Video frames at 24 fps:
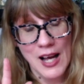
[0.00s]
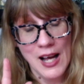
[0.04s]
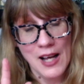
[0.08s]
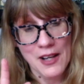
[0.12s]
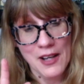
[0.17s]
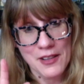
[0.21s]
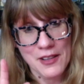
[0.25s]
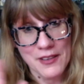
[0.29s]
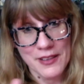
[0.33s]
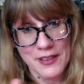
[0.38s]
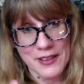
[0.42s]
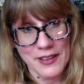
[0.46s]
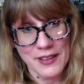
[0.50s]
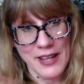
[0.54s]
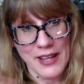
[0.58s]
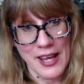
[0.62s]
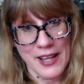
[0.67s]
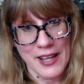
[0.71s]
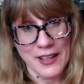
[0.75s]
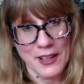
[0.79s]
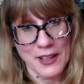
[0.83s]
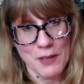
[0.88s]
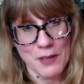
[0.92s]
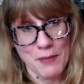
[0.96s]
Kringle
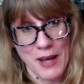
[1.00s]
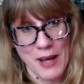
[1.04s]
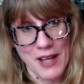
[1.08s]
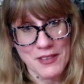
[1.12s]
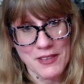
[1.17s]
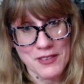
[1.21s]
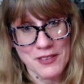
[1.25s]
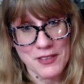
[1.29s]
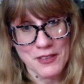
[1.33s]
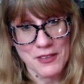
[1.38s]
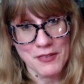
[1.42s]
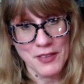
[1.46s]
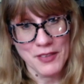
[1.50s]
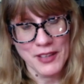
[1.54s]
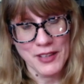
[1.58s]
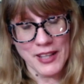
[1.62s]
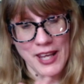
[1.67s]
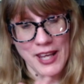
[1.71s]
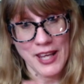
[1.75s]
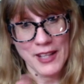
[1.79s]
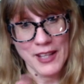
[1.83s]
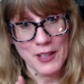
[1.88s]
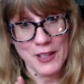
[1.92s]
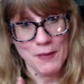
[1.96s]
Candle Ambassador, Philly
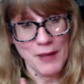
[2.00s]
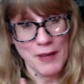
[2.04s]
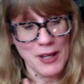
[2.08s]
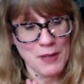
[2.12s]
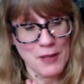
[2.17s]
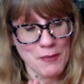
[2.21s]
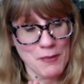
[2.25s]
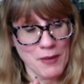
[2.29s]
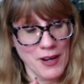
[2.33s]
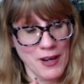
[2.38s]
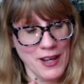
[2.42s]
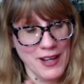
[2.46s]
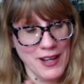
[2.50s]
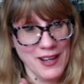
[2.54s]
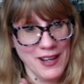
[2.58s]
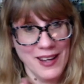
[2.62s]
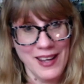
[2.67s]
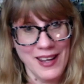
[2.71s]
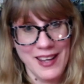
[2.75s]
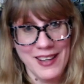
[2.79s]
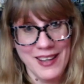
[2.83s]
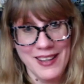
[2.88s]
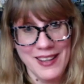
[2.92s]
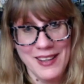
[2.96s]
Candleman, Brett,
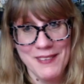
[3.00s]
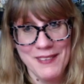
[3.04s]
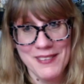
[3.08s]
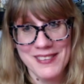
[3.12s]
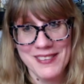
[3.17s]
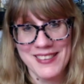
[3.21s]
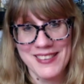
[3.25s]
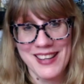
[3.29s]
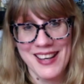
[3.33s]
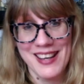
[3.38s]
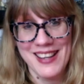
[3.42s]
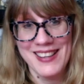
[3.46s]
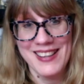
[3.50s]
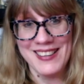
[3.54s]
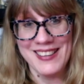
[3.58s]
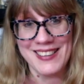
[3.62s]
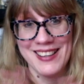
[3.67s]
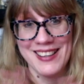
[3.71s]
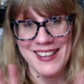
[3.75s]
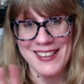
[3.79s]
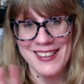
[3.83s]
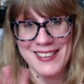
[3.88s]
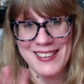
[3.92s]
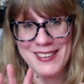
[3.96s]
and he was kind of
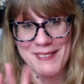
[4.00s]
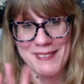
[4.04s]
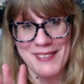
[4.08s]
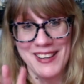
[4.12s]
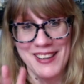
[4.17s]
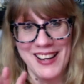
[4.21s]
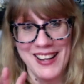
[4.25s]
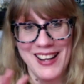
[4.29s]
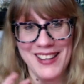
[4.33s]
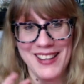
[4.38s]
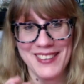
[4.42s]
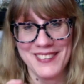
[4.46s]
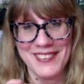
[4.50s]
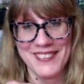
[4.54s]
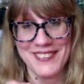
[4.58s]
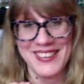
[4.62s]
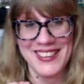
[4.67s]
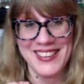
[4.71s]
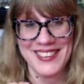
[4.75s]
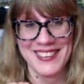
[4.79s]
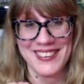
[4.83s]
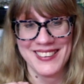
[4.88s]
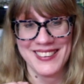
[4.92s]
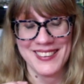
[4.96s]
talking about
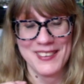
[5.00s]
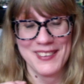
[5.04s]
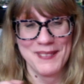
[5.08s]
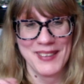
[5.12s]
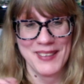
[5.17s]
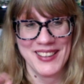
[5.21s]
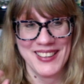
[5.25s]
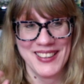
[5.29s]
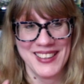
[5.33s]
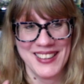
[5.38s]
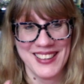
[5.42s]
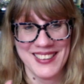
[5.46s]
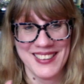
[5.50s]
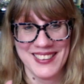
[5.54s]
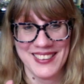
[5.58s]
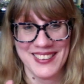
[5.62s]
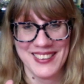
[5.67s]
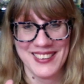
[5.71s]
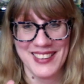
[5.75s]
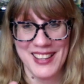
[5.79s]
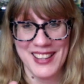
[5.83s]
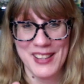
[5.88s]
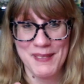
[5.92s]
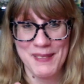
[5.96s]
Halloween a little bit, like the
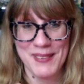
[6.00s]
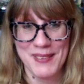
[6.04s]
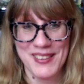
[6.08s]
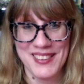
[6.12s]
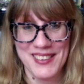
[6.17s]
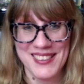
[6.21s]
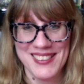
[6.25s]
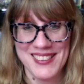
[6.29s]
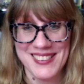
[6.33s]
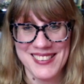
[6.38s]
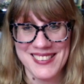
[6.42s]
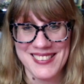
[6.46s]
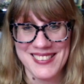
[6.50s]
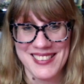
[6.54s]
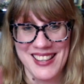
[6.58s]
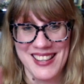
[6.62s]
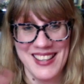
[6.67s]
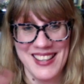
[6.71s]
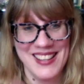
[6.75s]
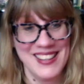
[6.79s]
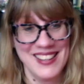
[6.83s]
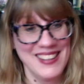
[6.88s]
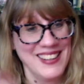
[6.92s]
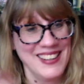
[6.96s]
labels,
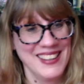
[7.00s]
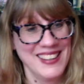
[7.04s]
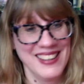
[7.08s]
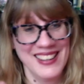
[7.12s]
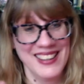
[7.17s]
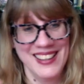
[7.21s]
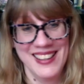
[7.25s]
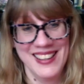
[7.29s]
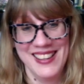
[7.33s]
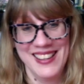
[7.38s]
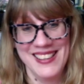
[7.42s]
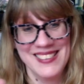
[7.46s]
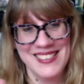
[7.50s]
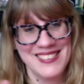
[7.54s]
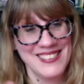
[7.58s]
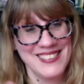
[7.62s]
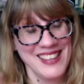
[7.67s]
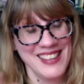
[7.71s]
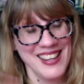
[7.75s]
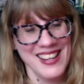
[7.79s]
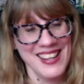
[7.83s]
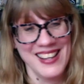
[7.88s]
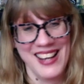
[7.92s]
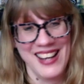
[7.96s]
and he's
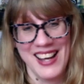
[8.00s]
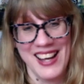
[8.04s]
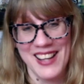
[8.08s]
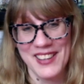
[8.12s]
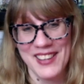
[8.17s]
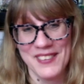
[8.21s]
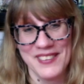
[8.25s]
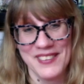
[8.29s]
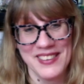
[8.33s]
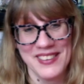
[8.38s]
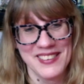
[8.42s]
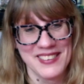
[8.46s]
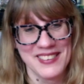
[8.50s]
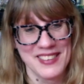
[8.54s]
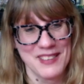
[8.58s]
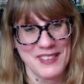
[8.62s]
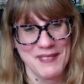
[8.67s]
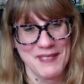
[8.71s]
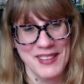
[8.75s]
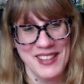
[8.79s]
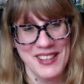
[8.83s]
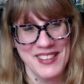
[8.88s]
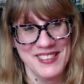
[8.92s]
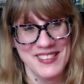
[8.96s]
saying Halloween's going
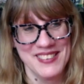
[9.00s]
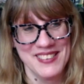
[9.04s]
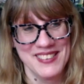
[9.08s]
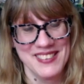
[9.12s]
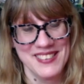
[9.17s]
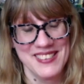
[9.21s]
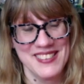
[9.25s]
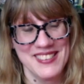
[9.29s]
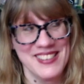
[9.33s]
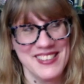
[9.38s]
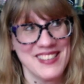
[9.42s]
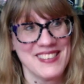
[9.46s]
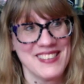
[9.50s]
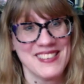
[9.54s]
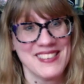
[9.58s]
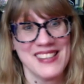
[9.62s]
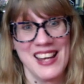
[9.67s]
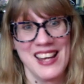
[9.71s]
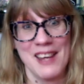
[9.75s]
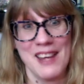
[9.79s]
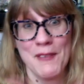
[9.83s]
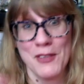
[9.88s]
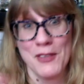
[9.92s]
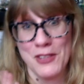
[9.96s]
to be huge this year.
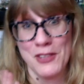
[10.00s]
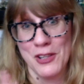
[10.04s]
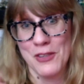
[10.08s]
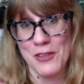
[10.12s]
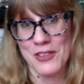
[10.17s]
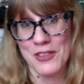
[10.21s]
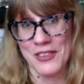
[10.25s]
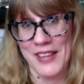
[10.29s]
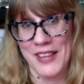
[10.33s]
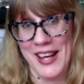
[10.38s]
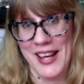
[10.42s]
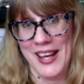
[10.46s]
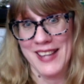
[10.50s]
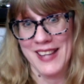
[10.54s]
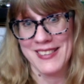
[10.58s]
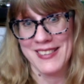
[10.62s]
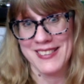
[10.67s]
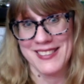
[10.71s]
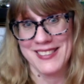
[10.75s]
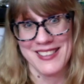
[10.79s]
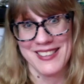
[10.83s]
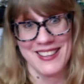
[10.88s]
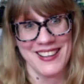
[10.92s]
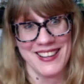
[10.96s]
It was huge
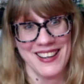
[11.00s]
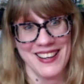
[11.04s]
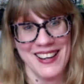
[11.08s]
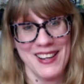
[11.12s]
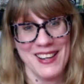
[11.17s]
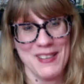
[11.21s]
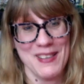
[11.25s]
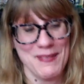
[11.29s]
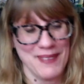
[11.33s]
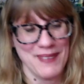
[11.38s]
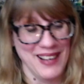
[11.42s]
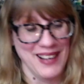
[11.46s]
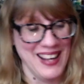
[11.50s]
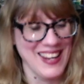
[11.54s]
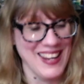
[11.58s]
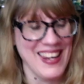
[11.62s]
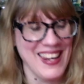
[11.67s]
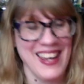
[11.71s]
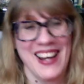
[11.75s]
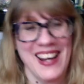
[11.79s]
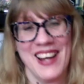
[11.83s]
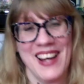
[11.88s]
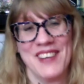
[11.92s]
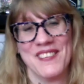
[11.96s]
last year, but I
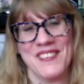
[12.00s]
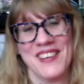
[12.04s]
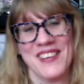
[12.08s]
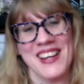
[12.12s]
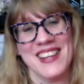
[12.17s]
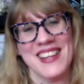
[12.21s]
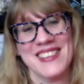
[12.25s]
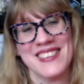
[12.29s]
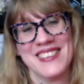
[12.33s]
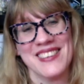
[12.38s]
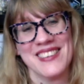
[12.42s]
cannot wait.